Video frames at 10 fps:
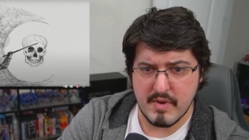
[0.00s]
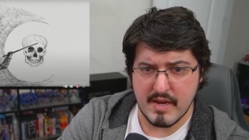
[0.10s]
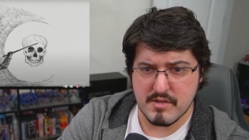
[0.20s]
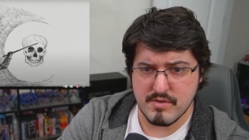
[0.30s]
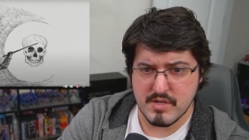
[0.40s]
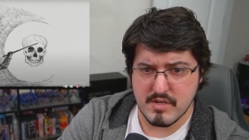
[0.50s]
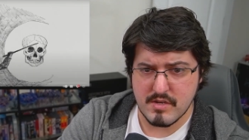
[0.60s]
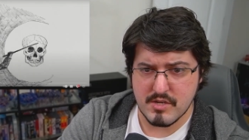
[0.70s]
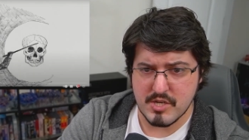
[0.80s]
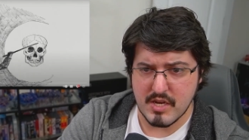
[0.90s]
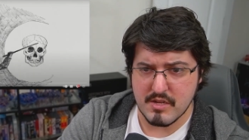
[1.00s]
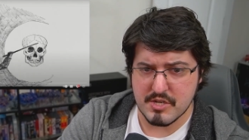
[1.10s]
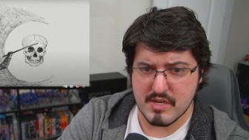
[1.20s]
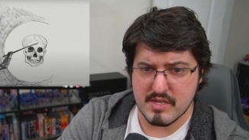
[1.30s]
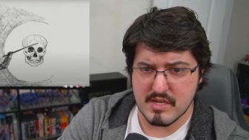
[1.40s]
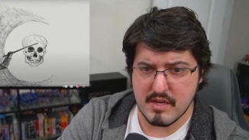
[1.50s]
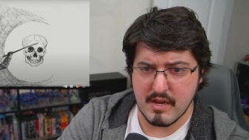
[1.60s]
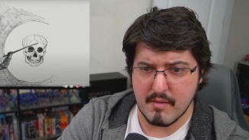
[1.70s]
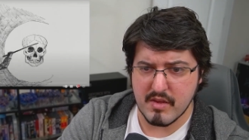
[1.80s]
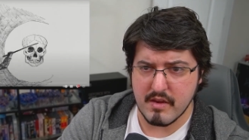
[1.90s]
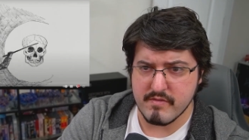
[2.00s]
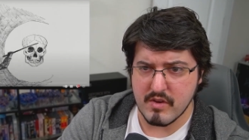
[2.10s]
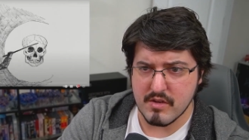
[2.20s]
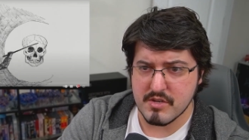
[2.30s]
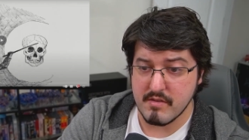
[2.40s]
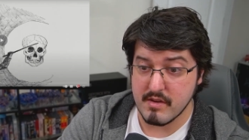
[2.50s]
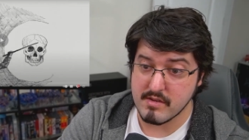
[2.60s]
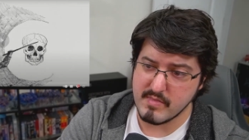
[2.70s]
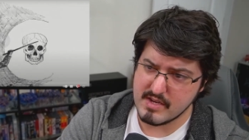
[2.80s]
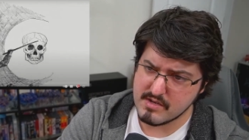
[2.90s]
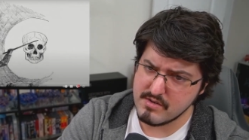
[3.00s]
Bachelor's? Challenging study and applicative knowledge? He has a master's?